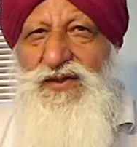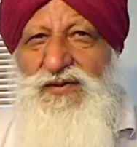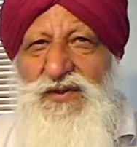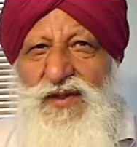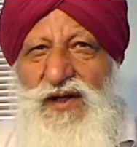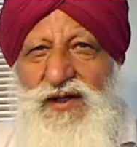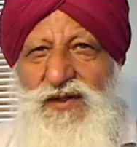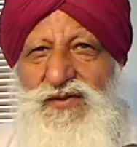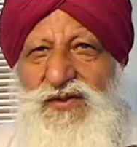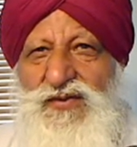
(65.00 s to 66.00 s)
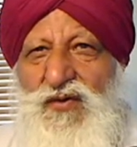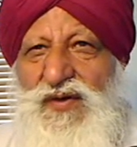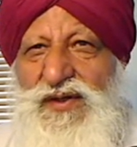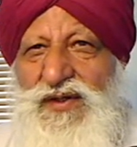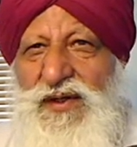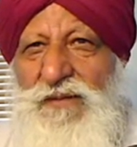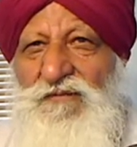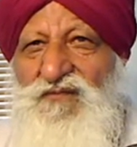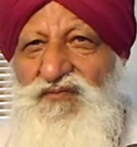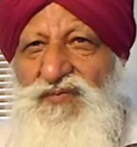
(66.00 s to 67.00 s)
Jesus, that he is a solitary,
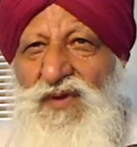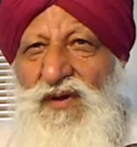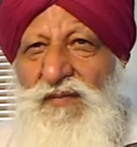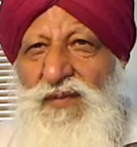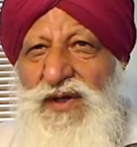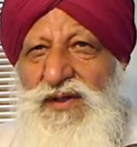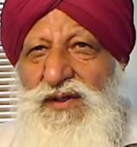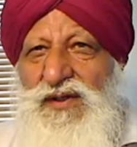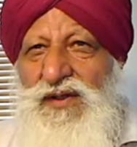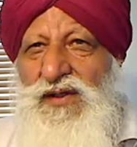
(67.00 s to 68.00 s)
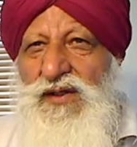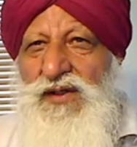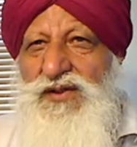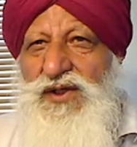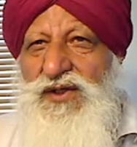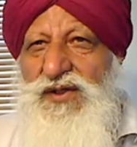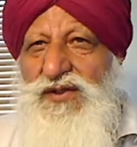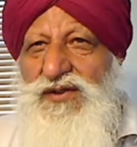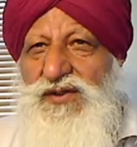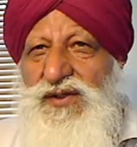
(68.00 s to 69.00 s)
but
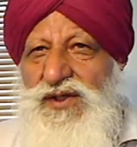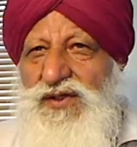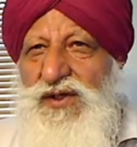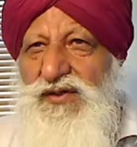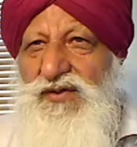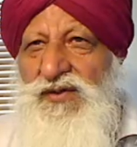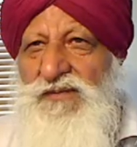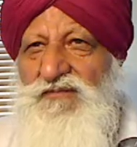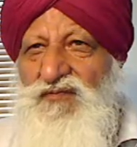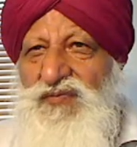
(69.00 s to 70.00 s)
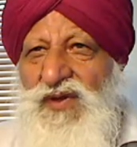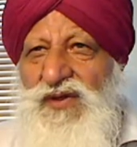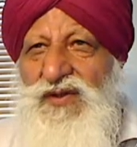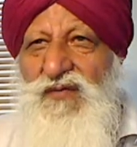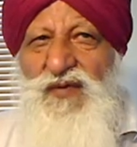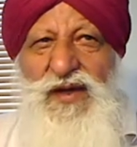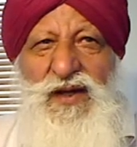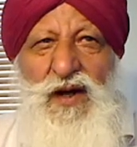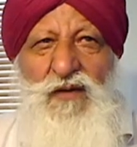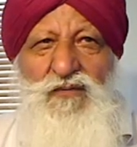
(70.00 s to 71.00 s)
teacheth the
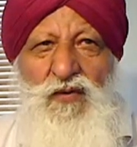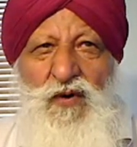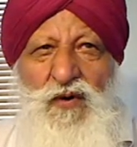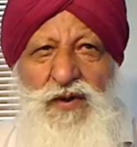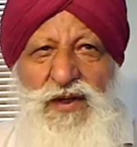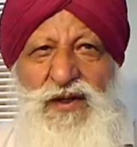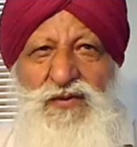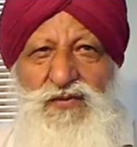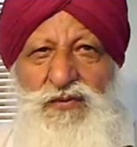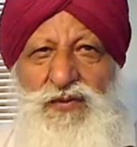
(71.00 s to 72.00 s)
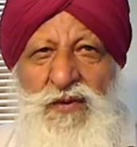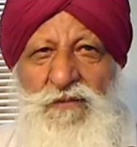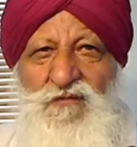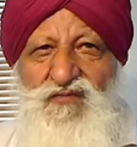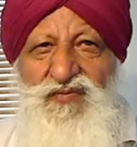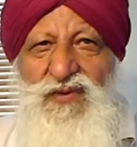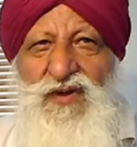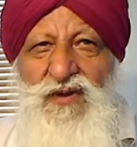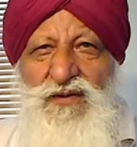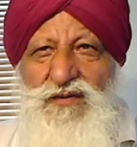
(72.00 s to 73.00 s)
way of God in truth.
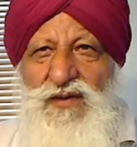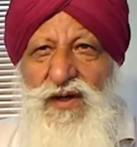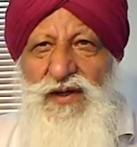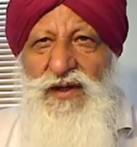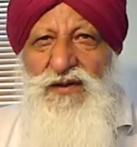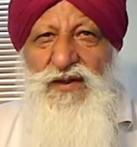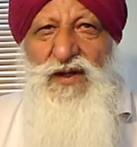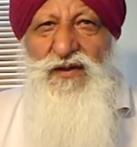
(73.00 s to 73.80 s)
Again they